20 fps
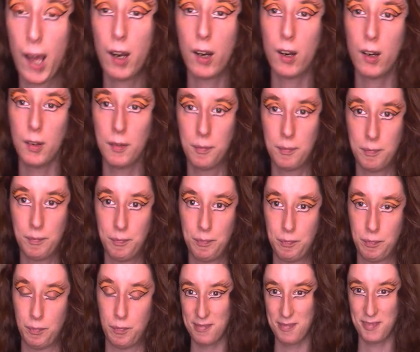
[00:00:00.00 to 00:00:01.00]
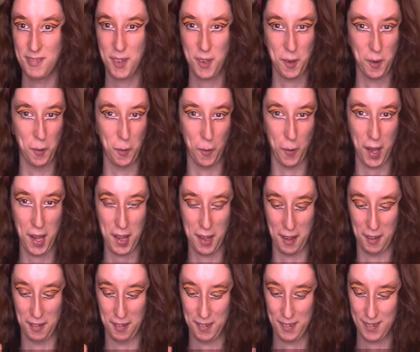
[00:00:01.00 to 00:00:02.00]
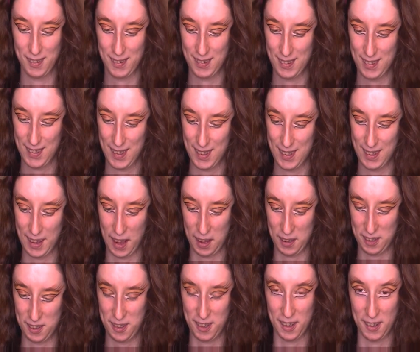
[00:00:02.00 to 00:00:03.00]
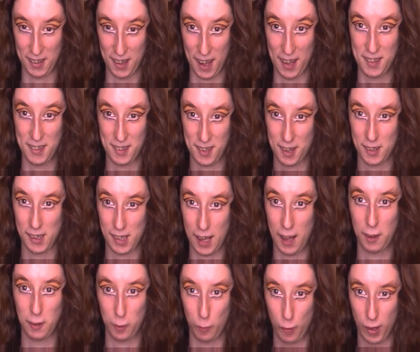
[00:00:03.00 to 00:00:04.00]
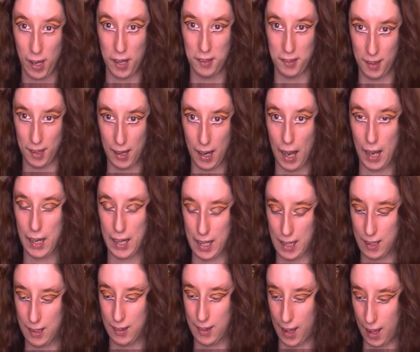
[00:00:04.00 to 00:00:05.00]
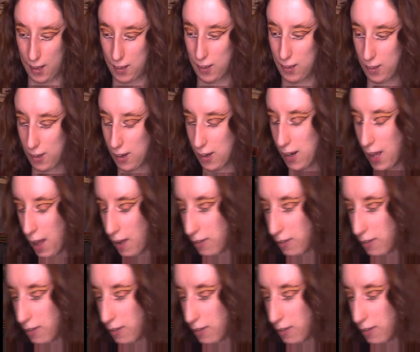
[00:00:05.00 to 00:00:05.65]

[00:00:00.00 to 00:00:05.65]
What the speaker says: liner. Well, that's turning out the way that I needed that to turn